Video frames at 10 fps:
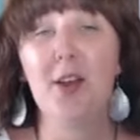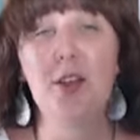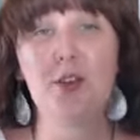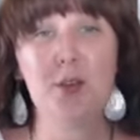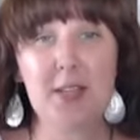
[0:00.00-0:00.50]

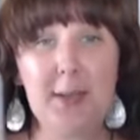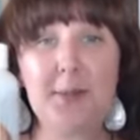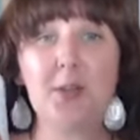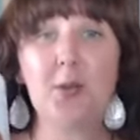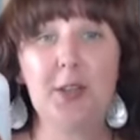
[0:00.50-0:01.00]
So
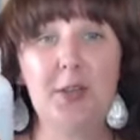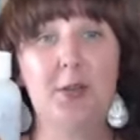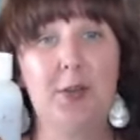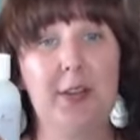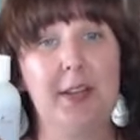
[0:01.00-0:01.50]
tips you can do
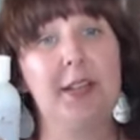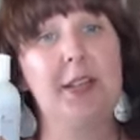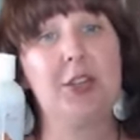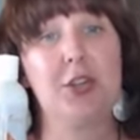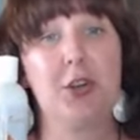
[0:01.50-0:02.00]
for the
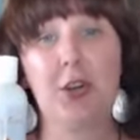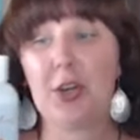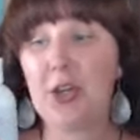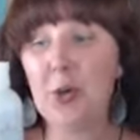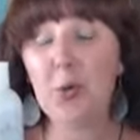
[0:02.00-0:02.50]
conditioner.
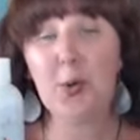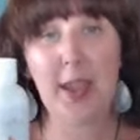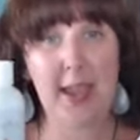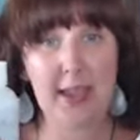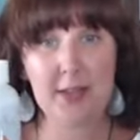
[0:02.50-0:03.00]
You
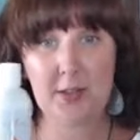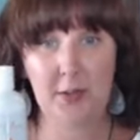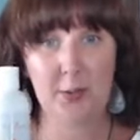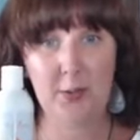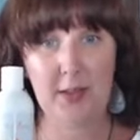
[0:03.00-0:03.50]
can
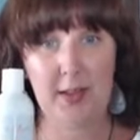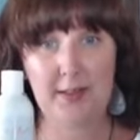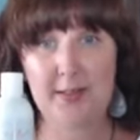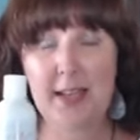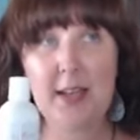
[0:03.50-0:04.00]
dilute
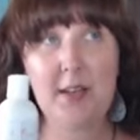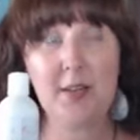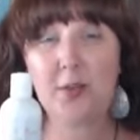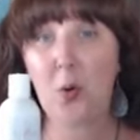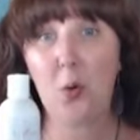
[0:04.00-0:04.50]
this. It
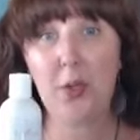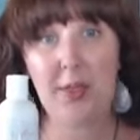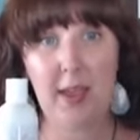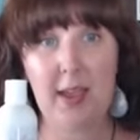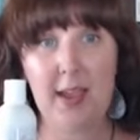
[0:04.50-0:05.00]
is so
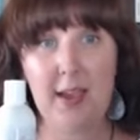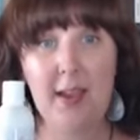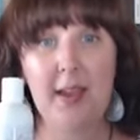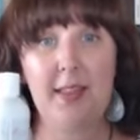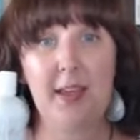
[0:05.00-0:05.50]
thick
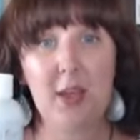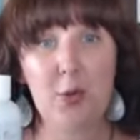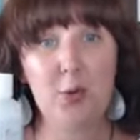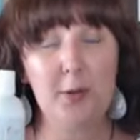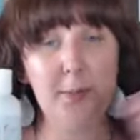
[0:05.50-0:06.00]
that
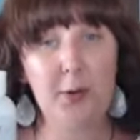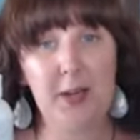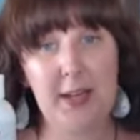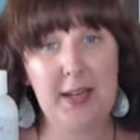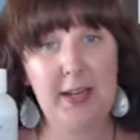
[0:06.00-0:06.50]
you could put
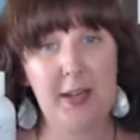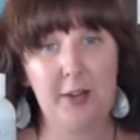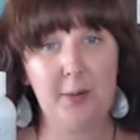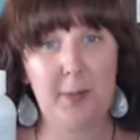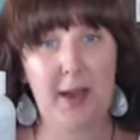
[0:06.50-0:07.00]
it in
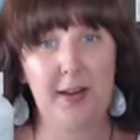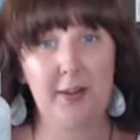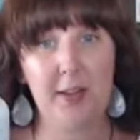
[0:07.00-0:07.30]
another bottle